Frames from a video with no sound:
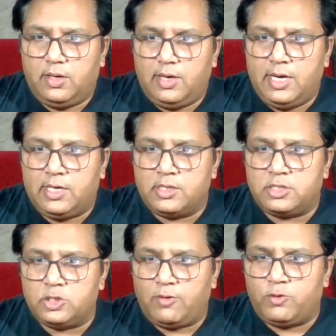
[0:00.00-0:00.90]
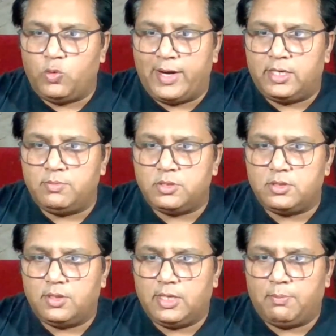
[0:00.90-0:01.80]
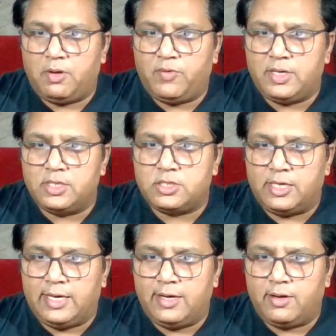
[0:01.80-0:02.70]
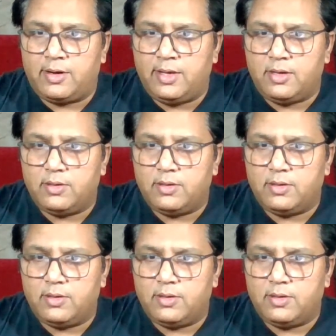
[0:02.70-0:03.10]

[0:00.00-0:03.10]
It consists of two items. Number one is retained earning,